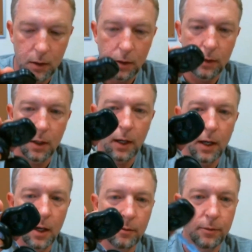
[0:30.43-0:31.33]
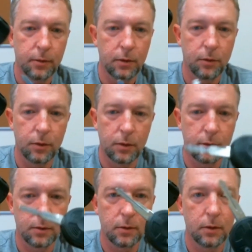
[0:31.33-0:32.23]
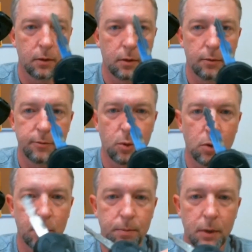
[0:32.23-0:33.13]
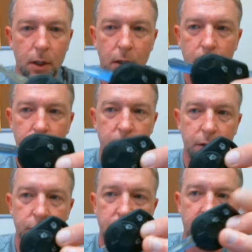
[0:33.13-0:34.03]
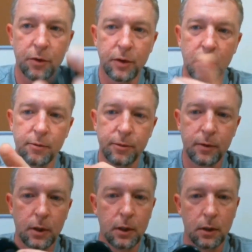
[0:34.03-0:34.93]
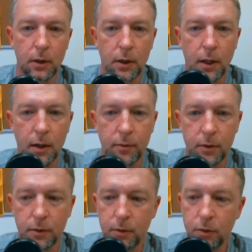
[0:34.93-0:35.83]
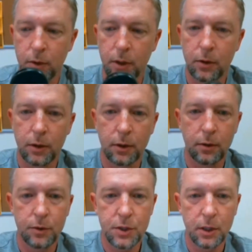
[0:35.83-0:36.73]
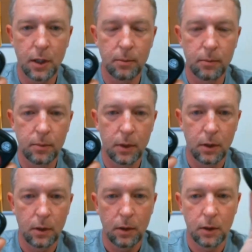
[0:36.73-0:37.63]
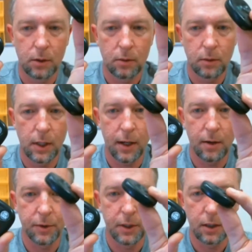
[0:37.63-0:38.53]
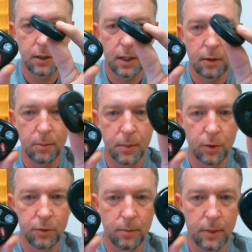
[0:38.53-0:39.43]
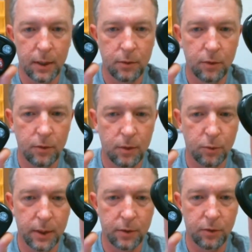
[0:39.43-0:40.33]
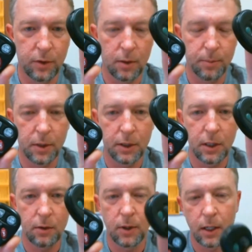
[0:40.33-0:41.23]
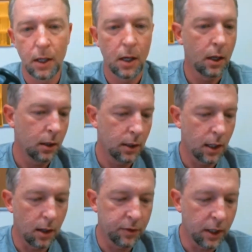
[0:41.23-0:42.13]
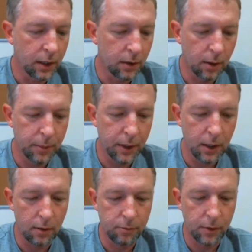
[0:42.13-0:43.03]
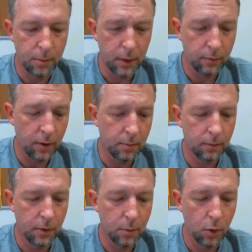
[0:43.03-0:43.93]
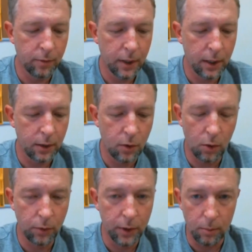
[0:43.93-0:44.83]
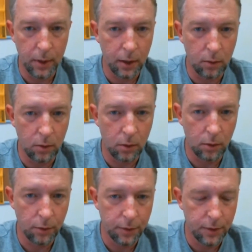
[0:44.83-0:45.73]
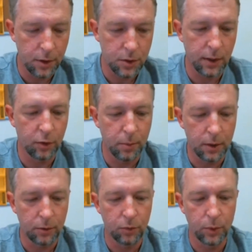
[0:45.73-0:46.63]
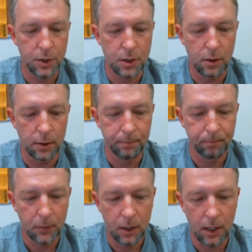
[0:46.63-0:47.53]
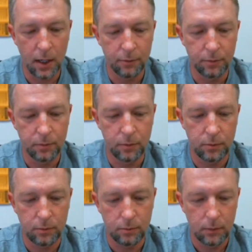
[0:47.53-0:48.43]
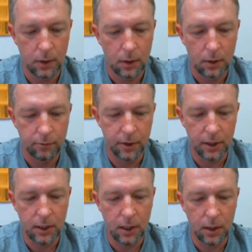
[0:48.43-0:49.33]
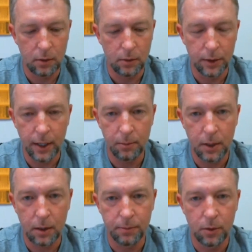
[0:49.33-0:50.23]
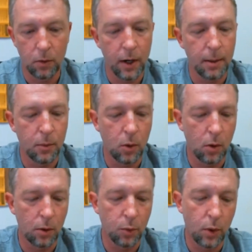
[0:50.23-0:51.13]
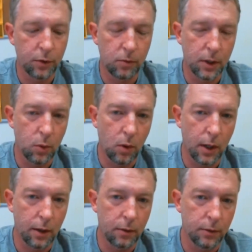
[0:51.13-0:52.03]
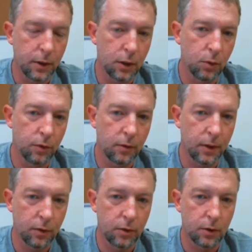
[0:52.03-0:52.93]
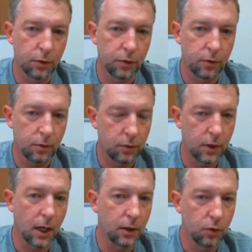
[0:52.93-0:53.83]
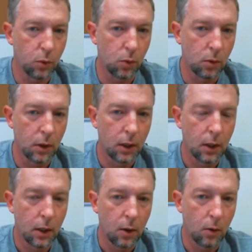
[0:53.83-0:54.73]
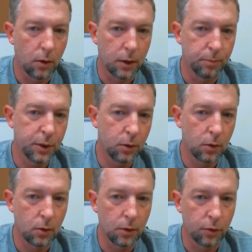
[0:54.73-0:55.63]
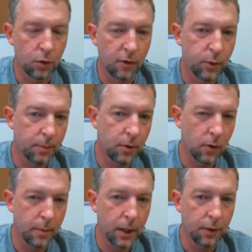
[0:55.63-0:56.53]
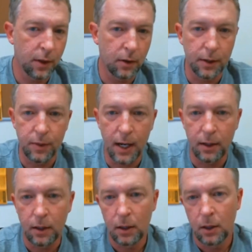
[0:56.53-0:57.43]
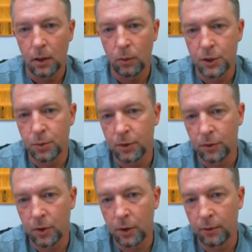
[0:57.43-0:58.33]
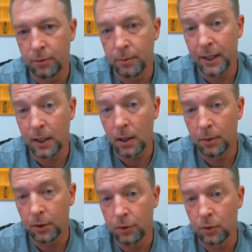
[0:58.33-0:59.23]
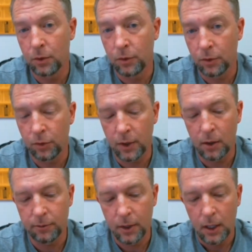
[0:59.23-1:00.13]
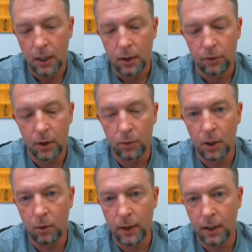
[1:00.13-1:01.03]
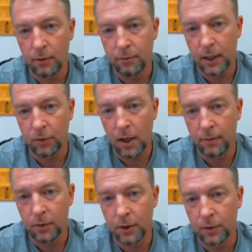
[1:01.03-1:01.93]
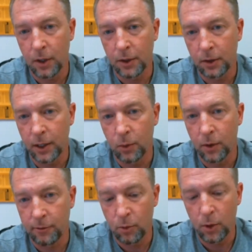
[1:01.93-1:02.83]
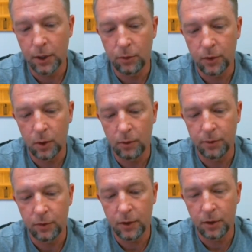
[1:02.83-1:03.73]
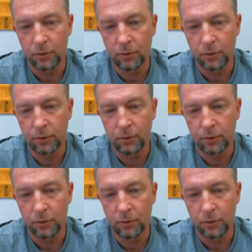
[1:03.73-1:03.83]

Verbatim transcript: that I have. It's a Ford, standard kind of stuff. I have a Toyota, G M, you know, a lot of everyday kind of remotes you might expect to see up on a key rack. Now, I've taken the liberty of re re removing and totally omitting all the transmitters which are kind of finicky or a nightmare to program, or the ones that require the use of an external scan tool or a computer or a software program, anything like that which would deter you from being able to do this yourself. So know that in advance I've already done the legwork for you. So if you see this